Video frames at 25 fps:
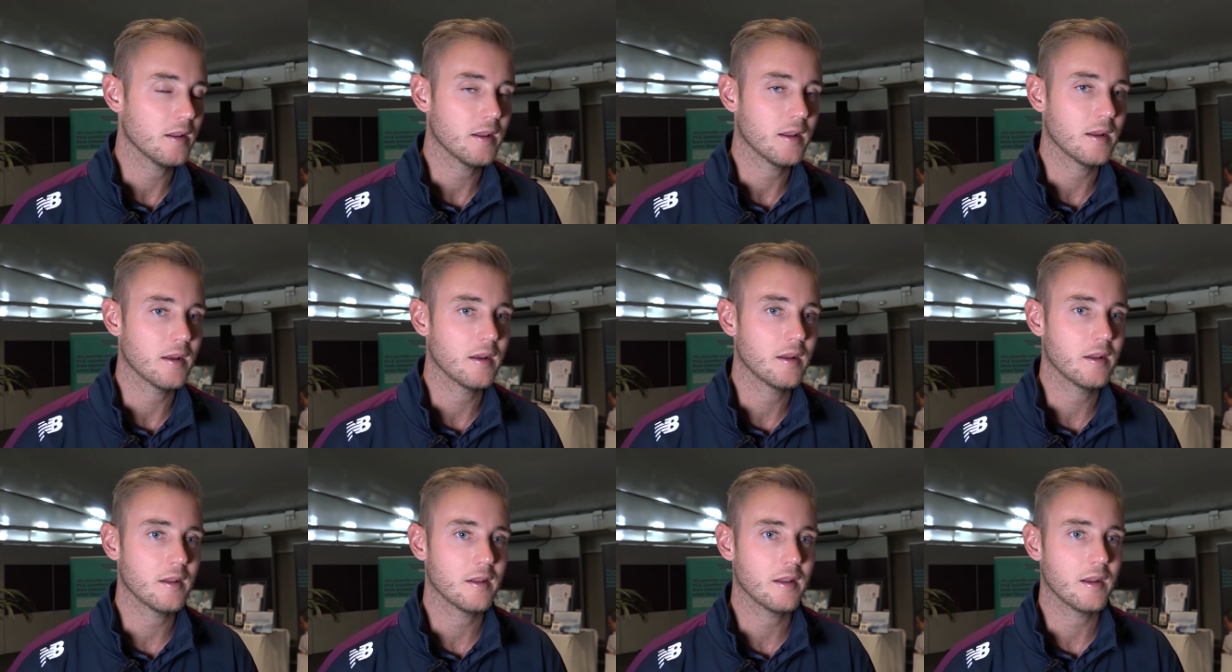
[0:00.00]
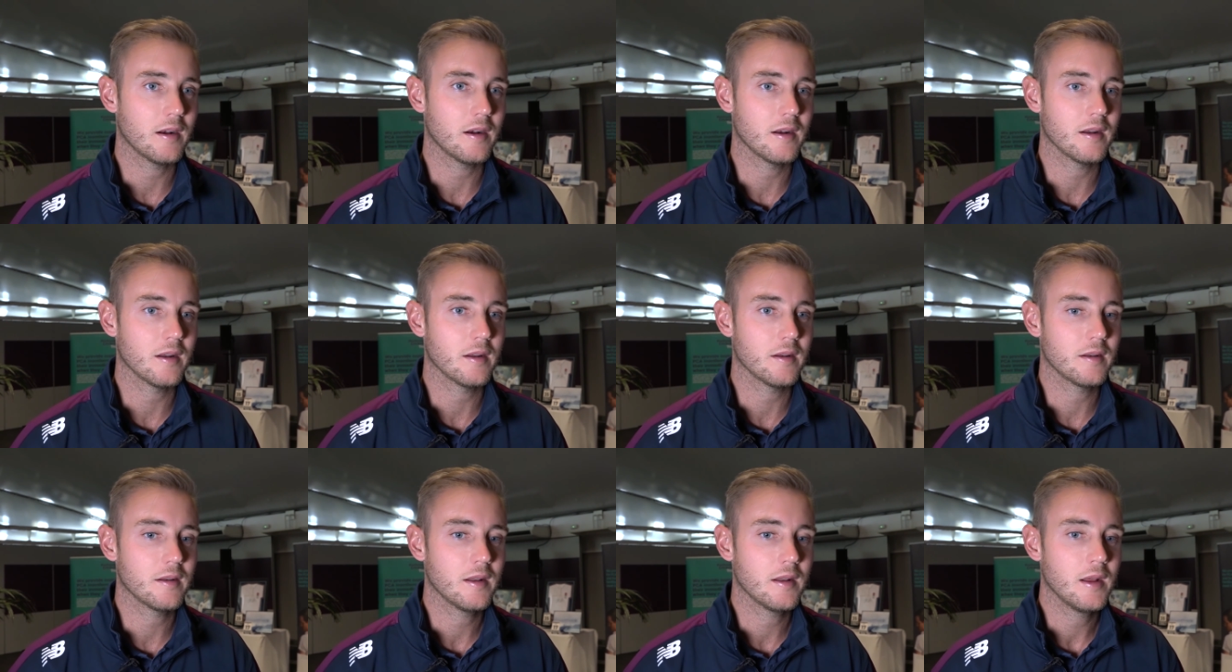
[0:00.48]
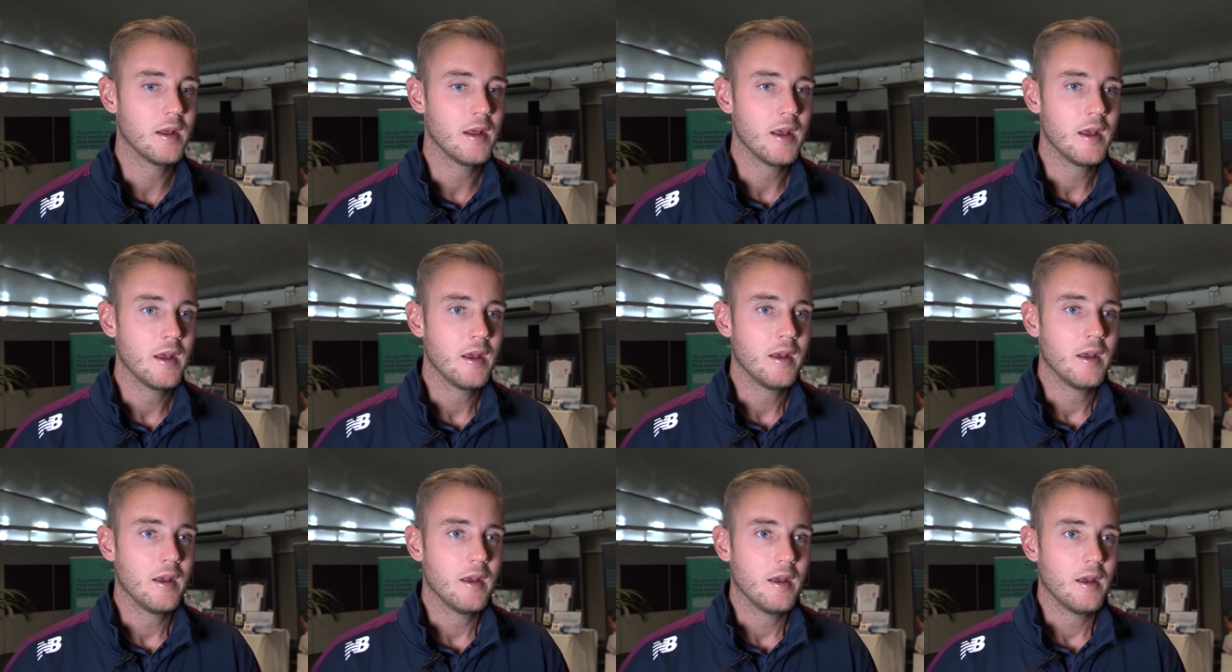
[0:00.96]
They're, they're,
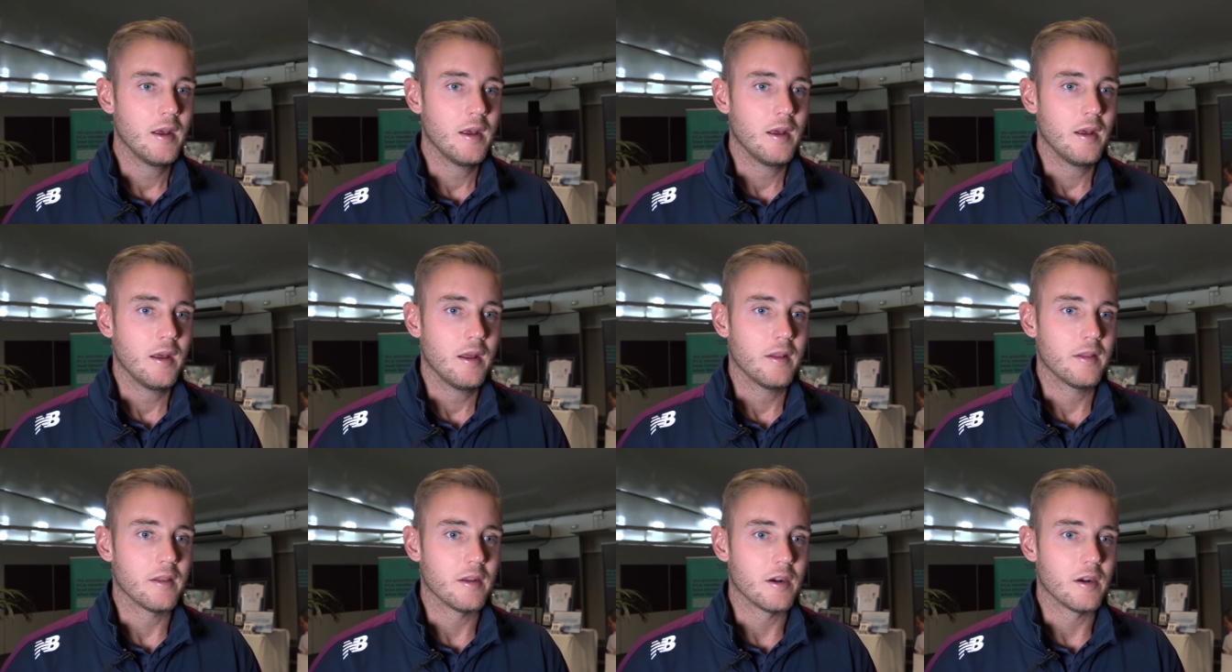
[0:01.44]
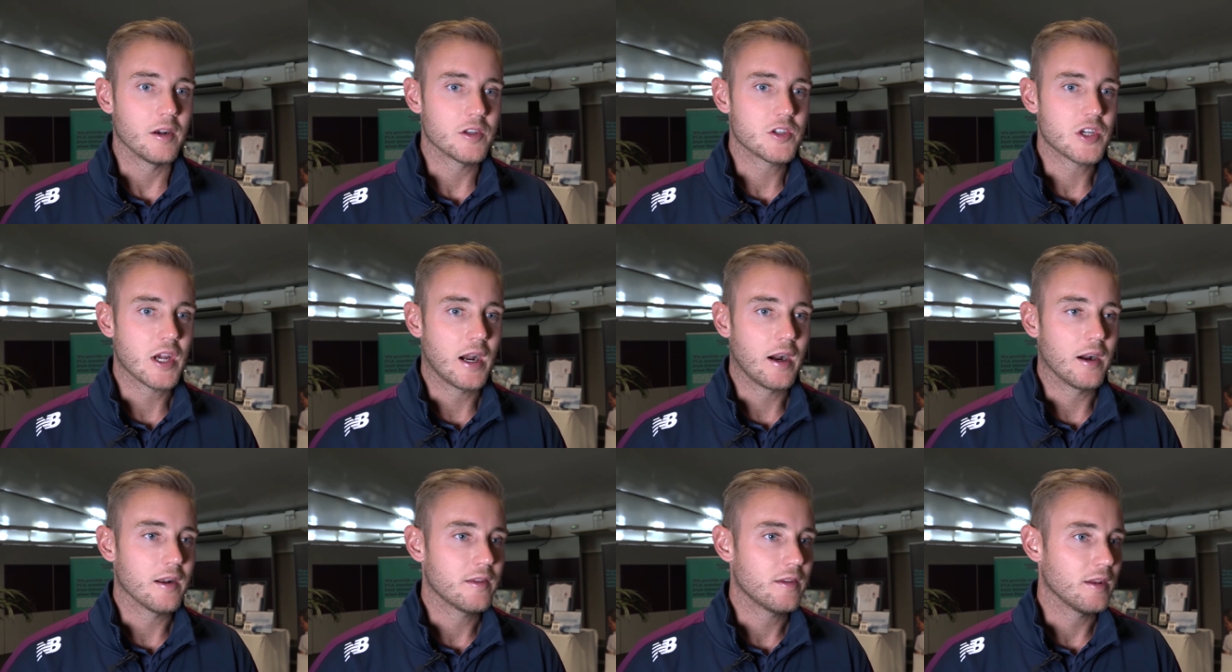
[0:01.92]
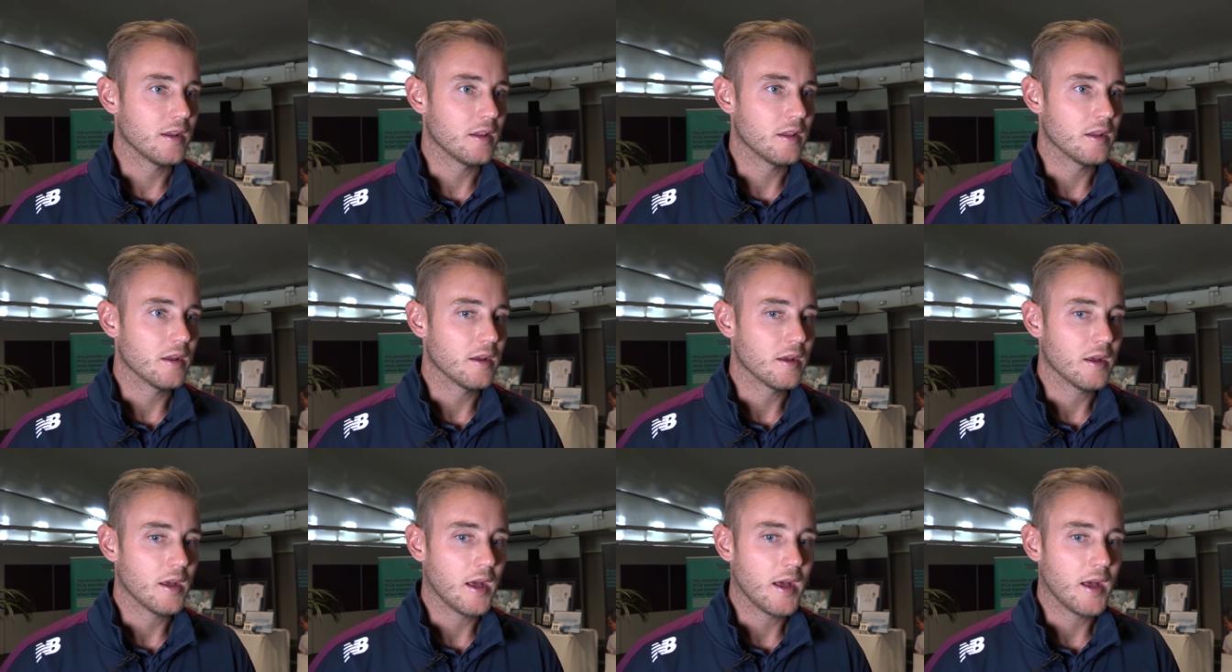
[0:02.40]
a, they're a charity
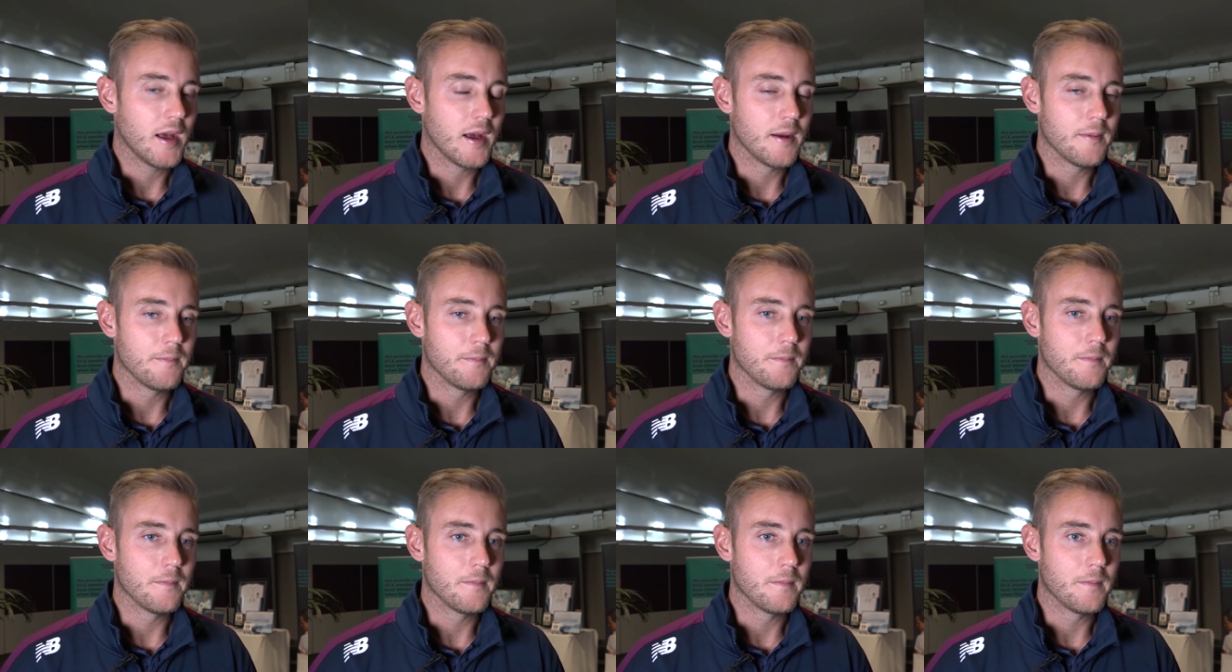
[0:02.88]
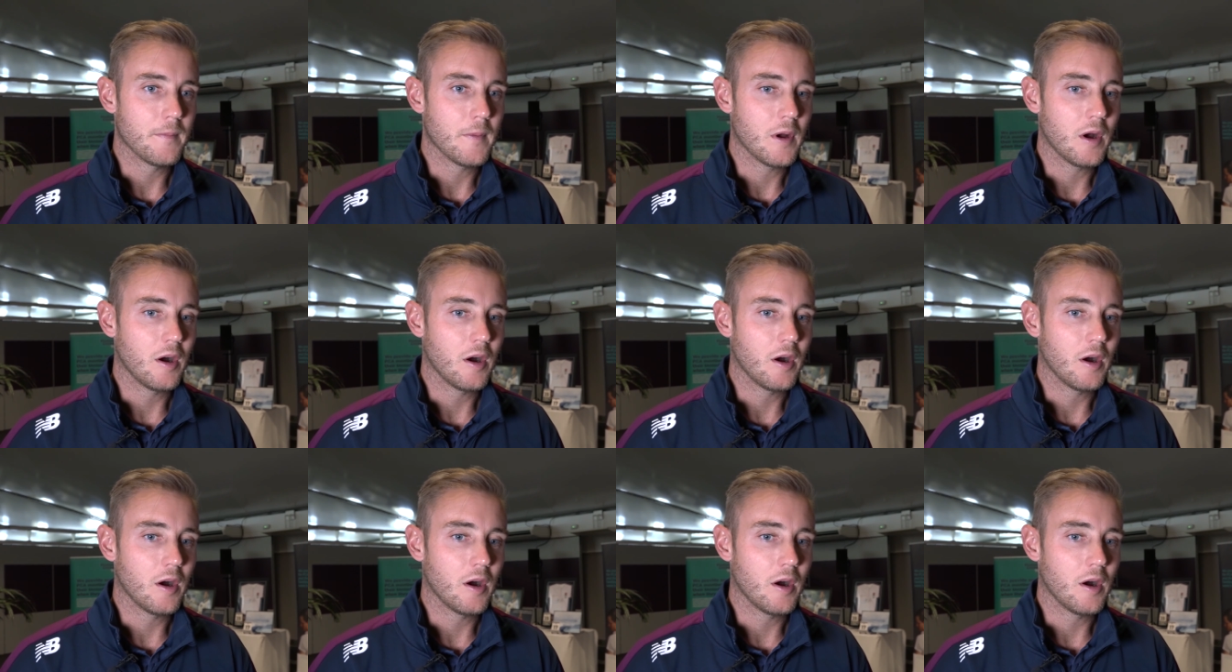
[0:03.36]
that um,